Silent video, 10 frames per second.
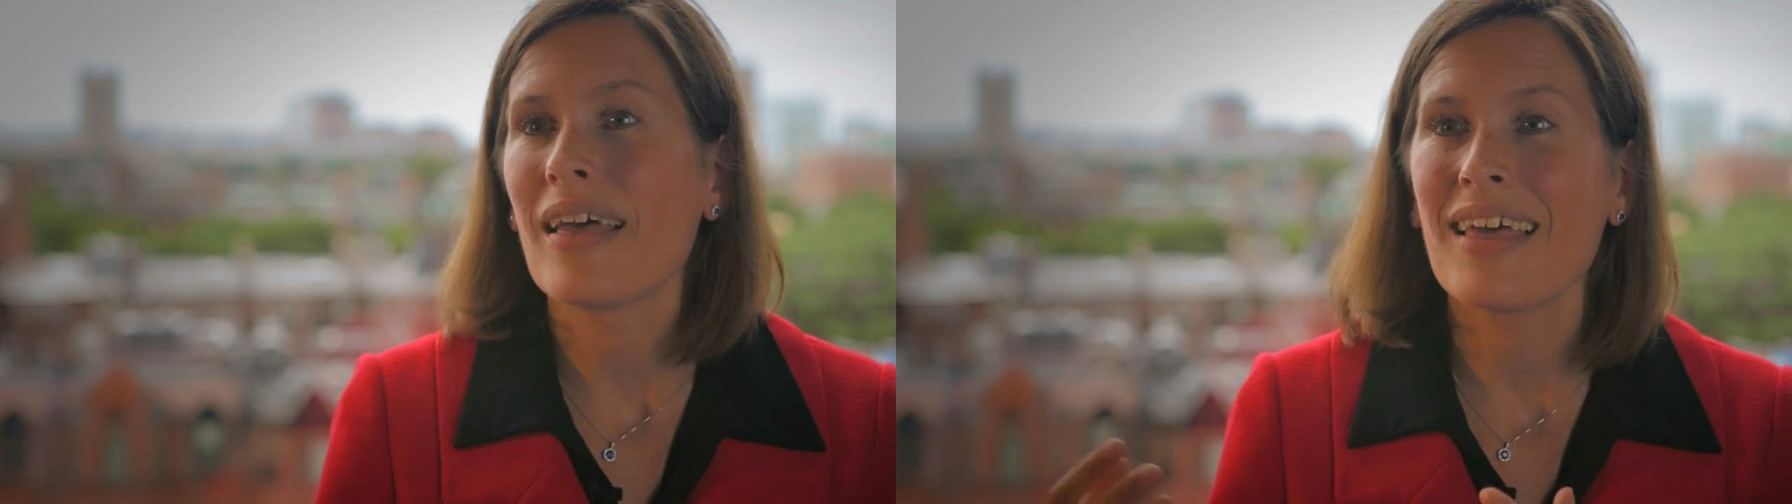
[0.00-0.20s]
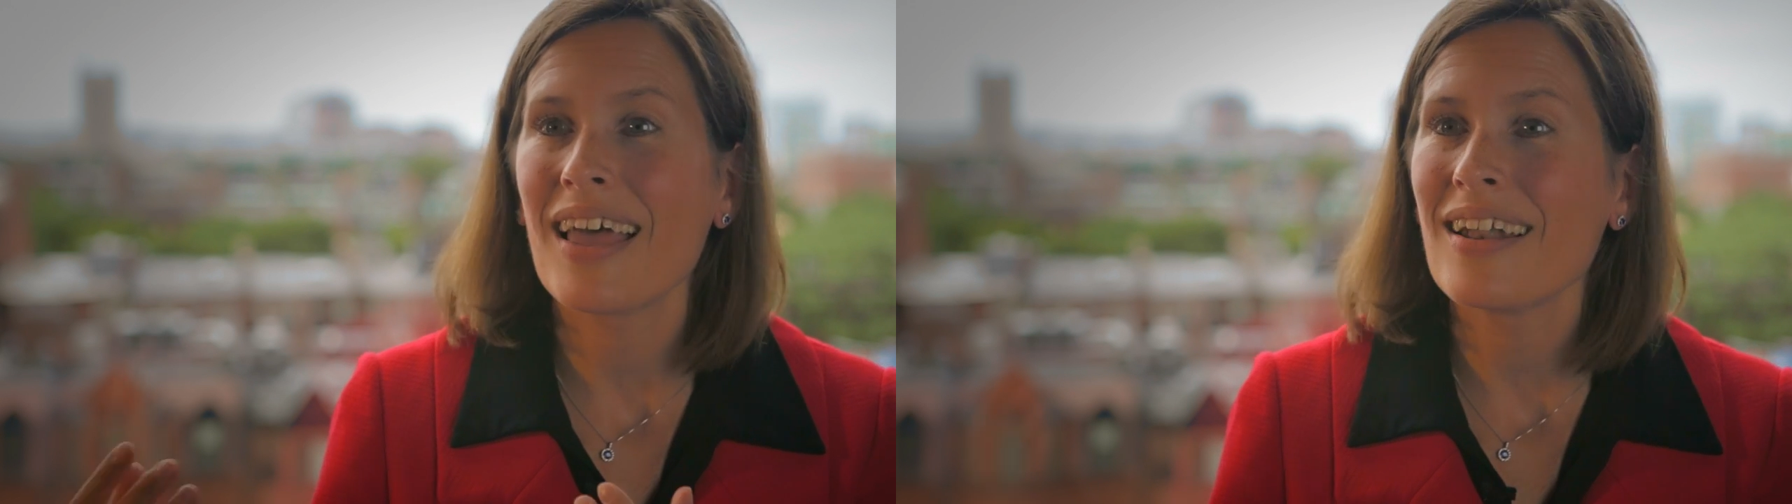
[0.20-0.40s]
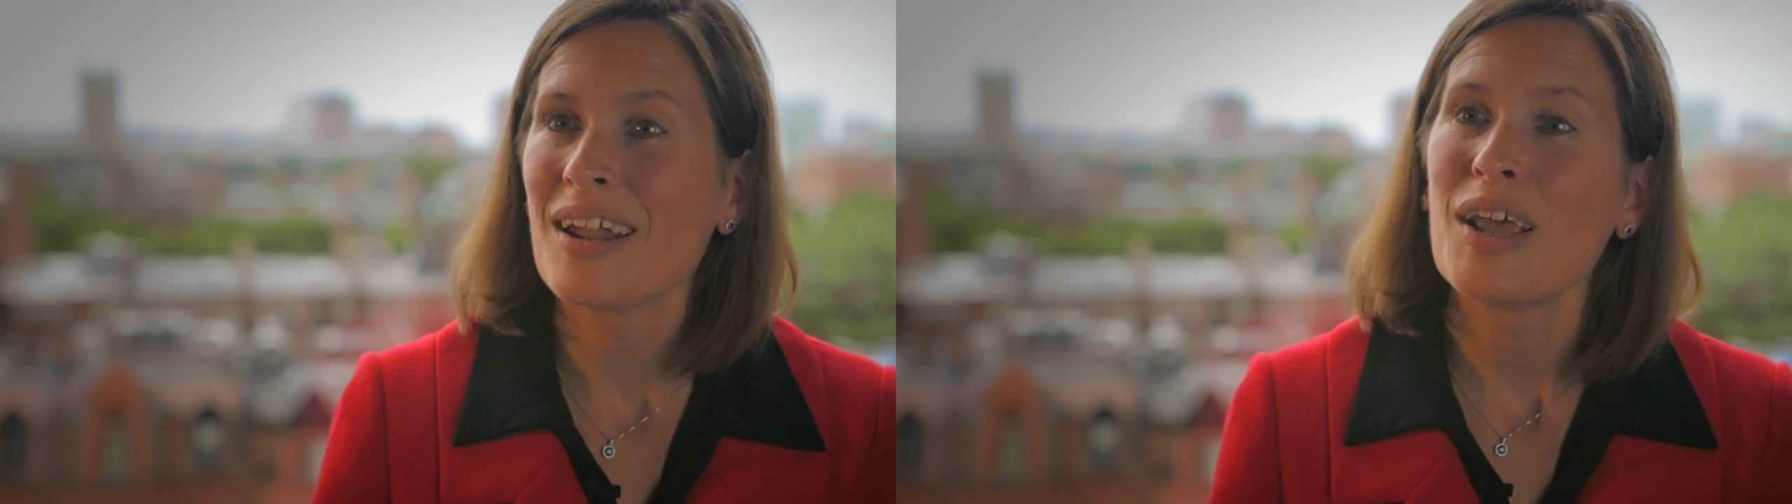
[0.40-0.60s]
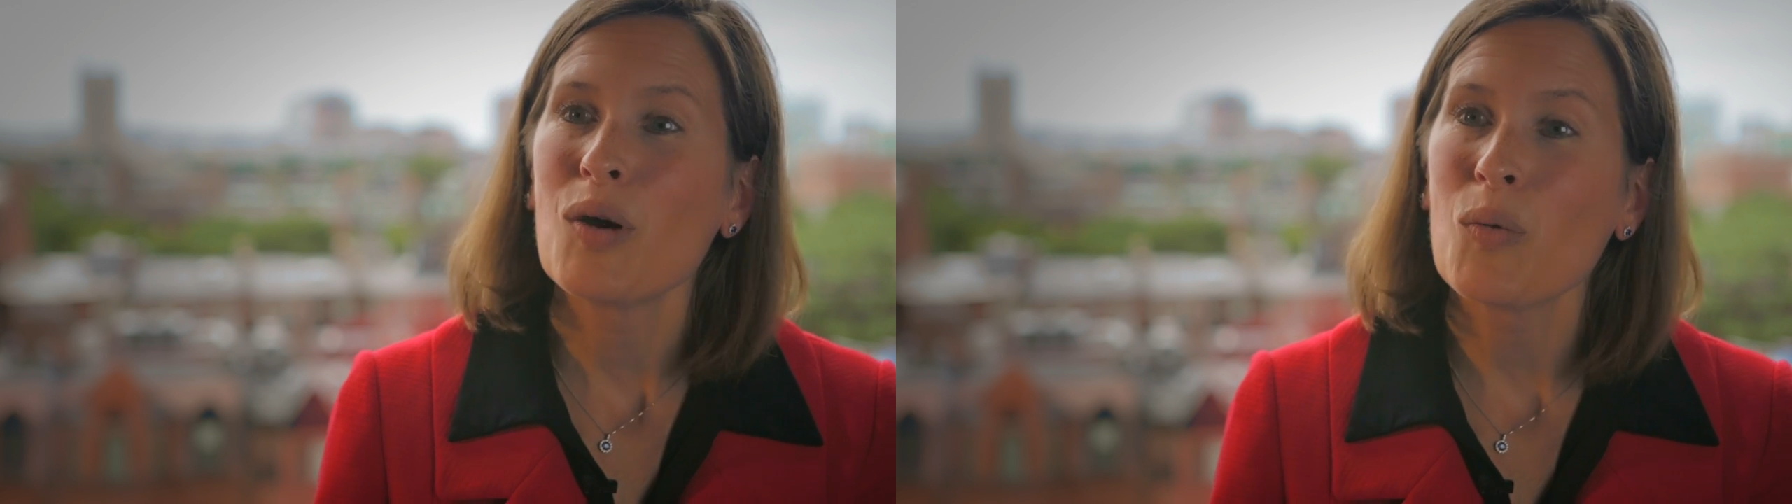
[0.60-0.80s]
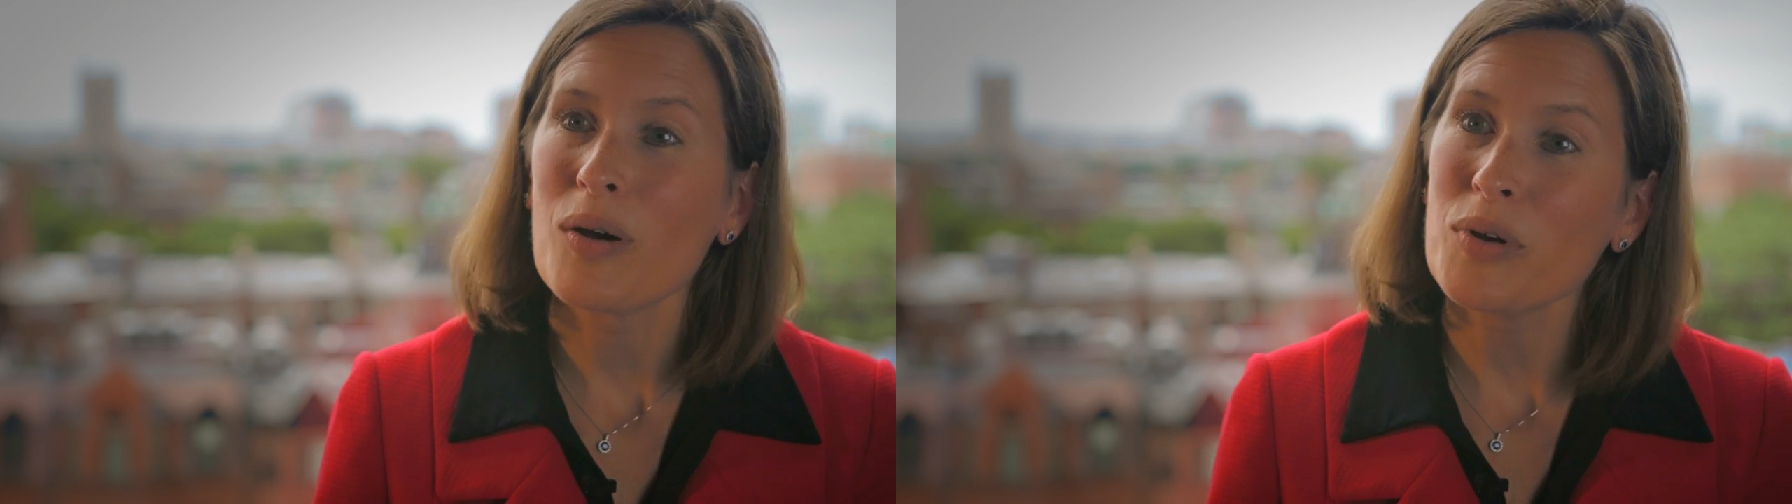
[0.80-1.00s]
and then
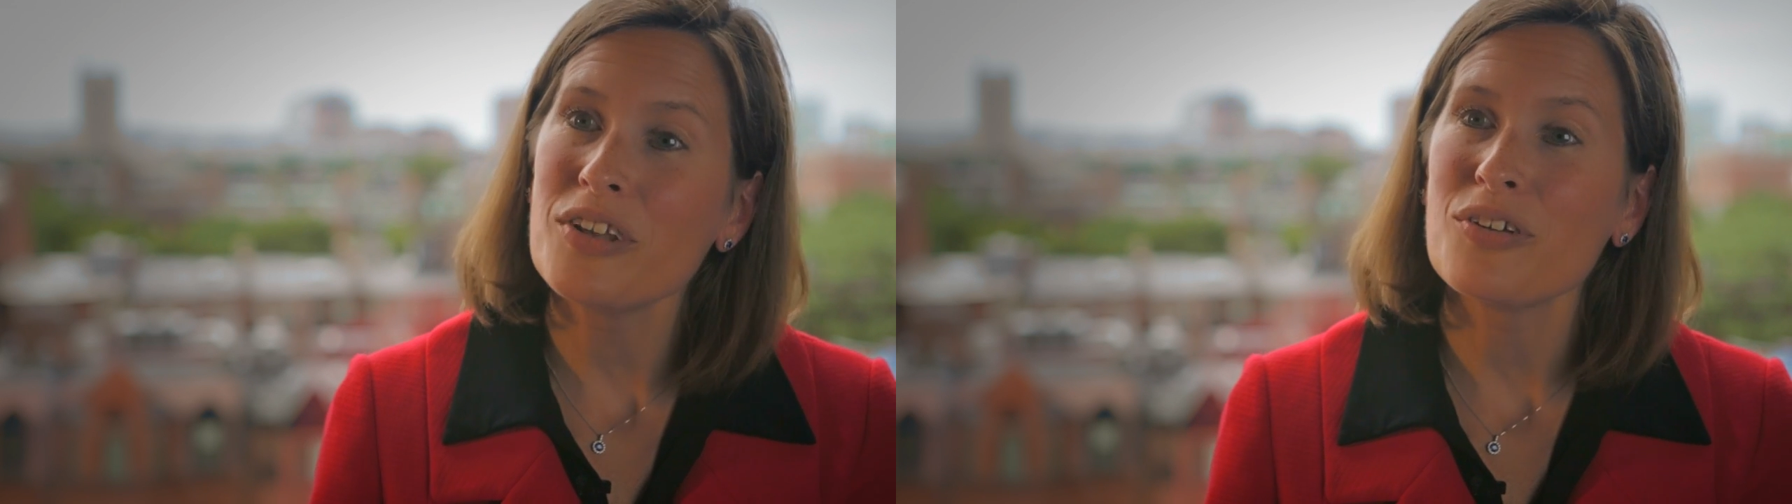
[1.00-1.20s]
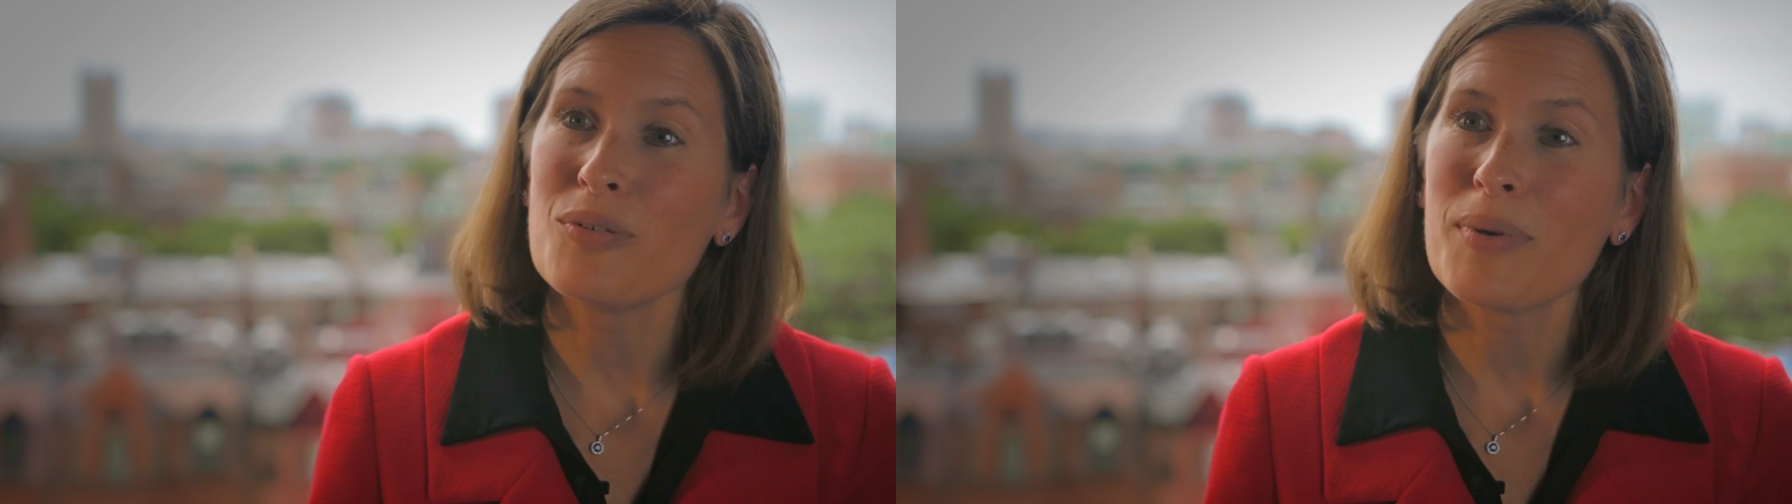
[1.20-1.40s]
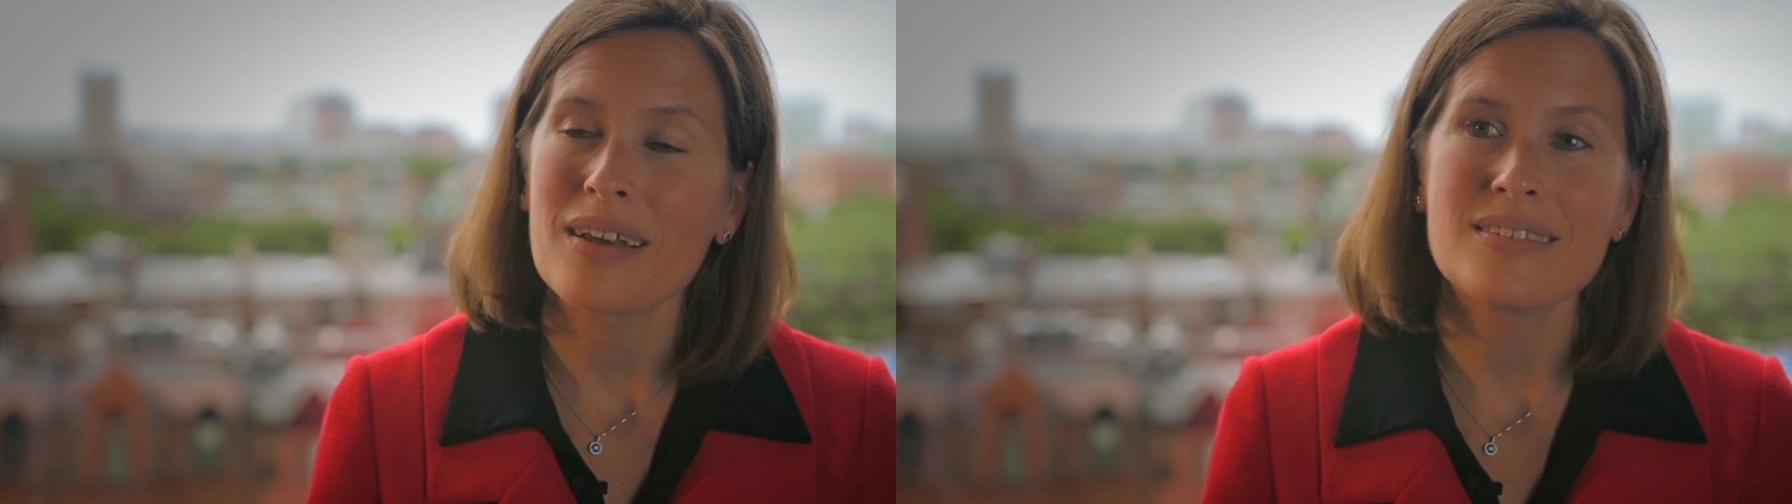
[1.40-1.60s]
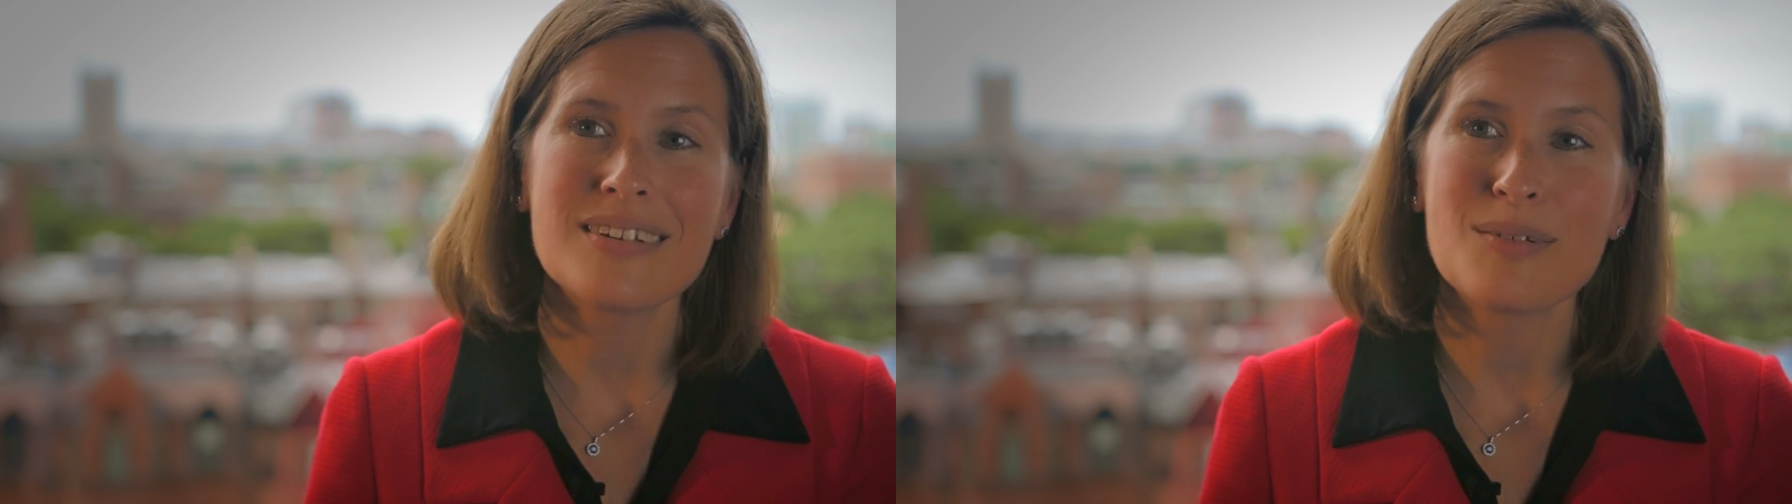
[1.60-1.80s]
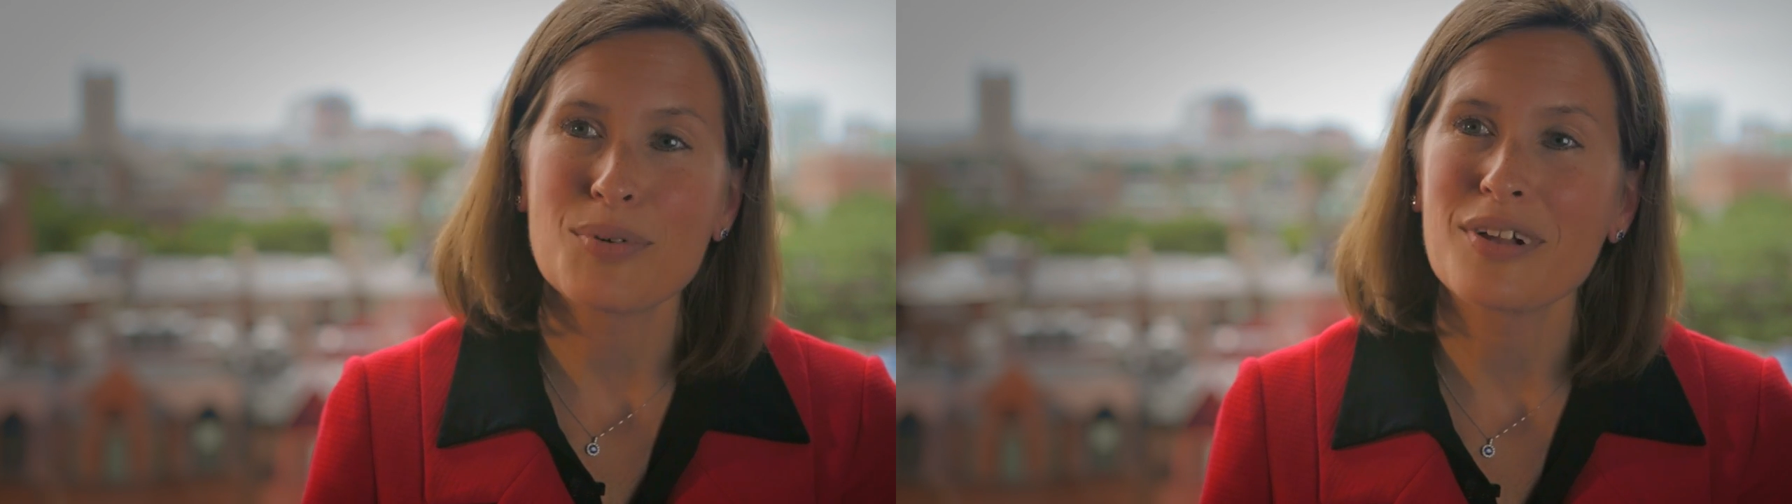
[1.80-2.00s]
what we do best in